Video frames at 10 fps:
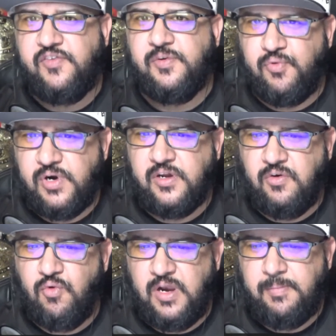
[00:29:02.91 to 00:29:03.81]
some pretty good
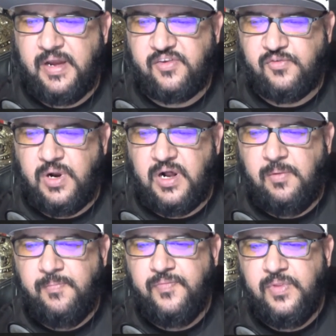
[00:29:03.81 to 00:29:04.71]
running backs as well.
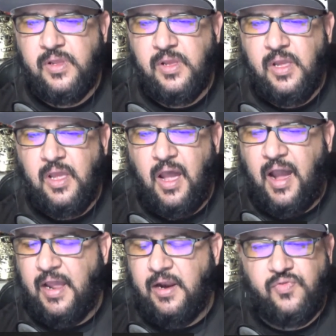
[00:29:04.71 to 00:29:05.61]

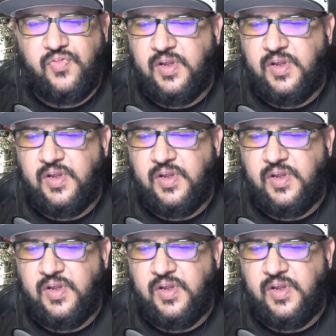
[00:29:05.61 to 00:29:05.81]
I don't think